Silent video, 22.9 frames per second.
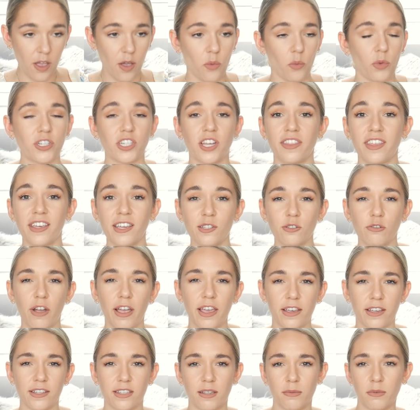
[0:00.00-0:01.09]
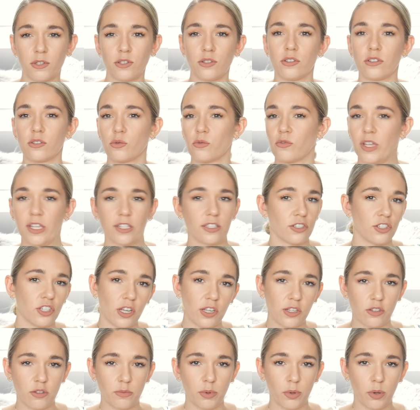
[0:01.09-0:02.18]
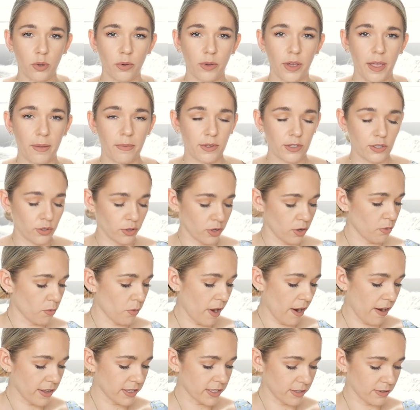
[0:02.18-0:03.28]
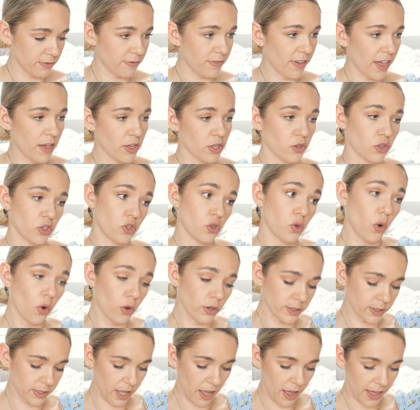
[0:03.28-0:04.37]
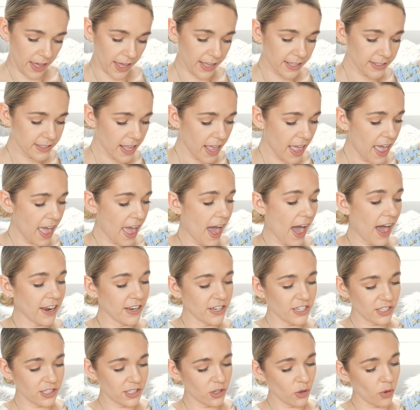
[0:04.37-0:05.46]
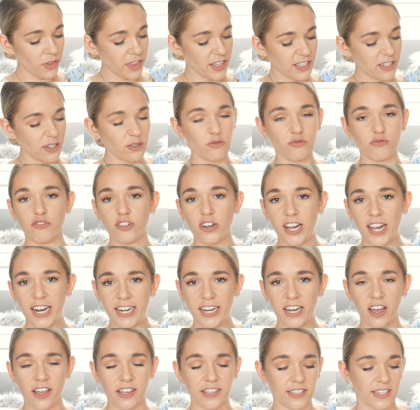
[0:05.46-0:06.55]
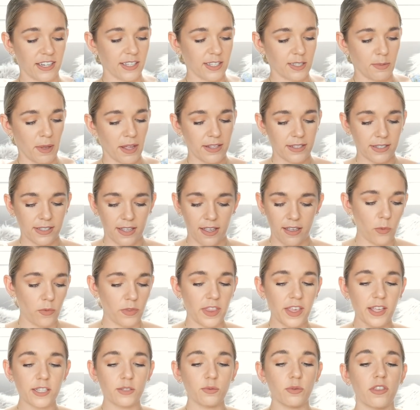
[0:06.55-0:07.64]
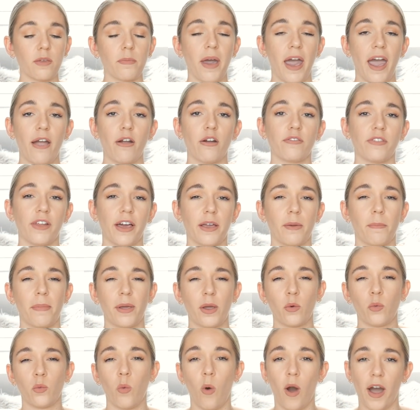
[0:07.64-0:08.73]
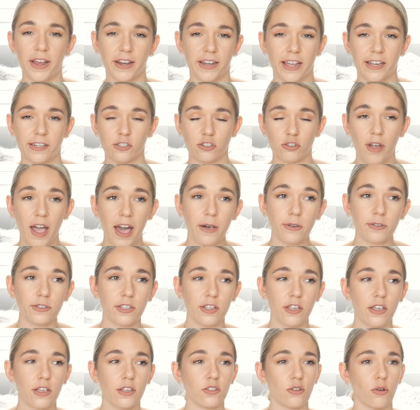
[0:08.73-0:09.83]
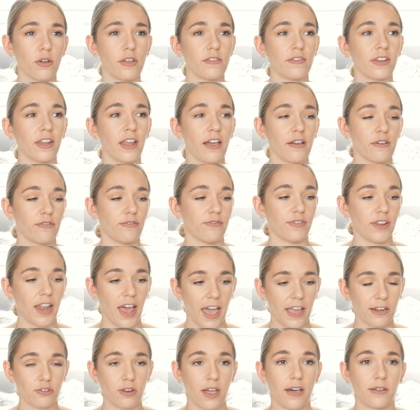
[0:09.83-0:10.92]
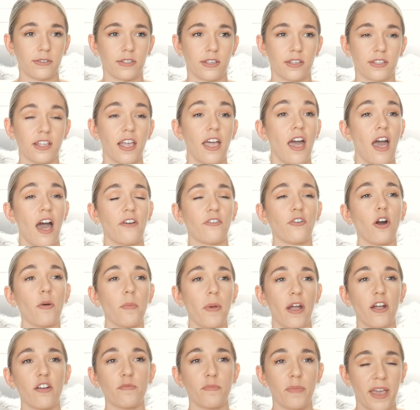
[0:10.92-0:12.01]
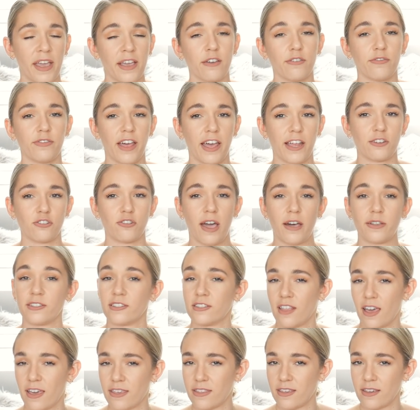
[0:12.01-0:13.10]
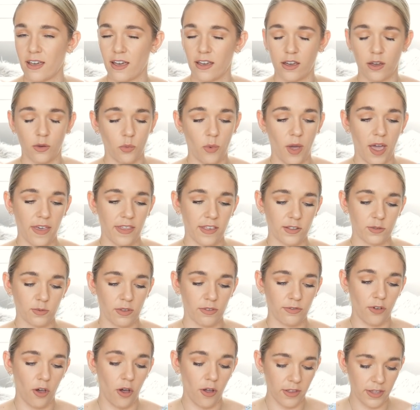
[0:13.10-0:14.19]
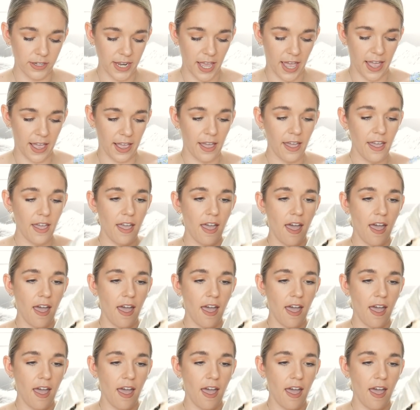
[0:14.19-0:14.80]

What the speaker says: which I think is great because it means it's adjustable, it means you can wear it to fit your size. I just thought this looked really nice and expensive. This with a pair of like big wide leg trousers or even like flared trousers. I've got a pair of pink flared trousers that I think I could wear this with for holiday.